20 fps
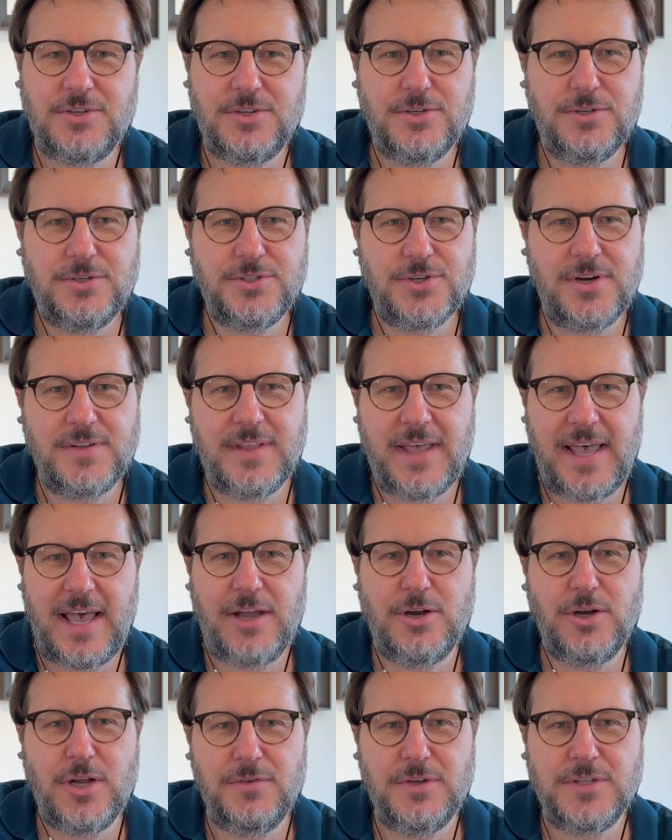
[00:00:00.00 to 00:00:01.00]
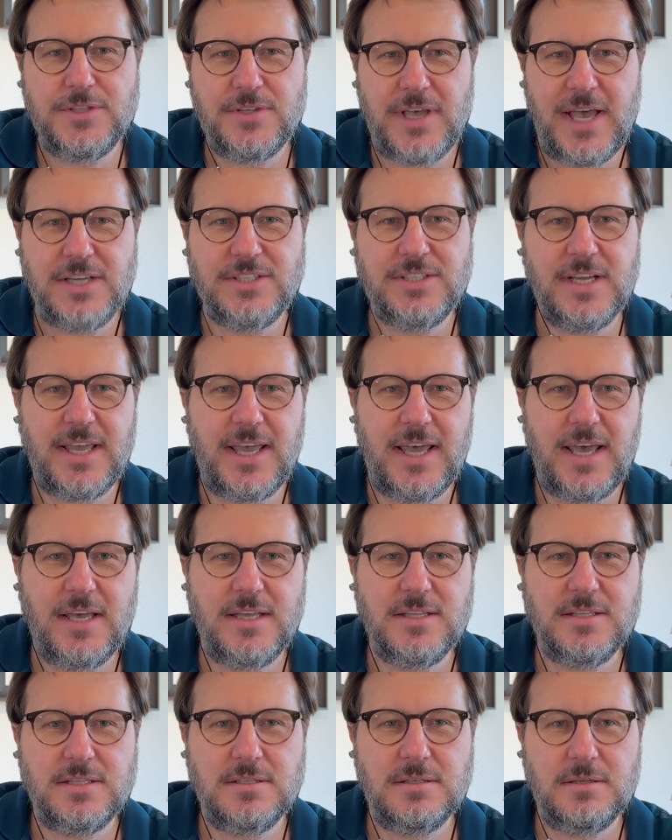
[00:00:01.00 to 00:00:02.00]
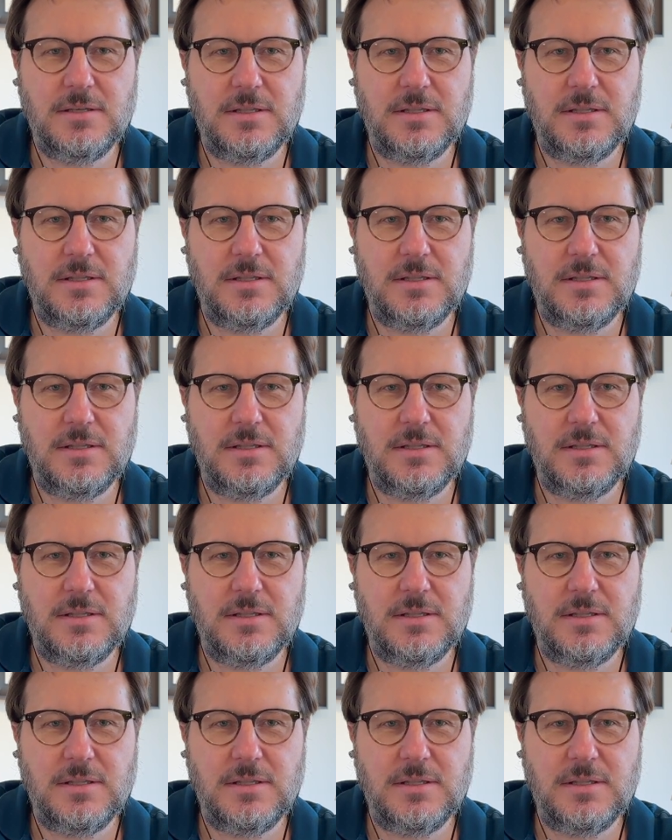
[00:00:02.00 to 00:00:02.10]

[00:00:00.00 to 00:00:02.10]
do during the handover to educate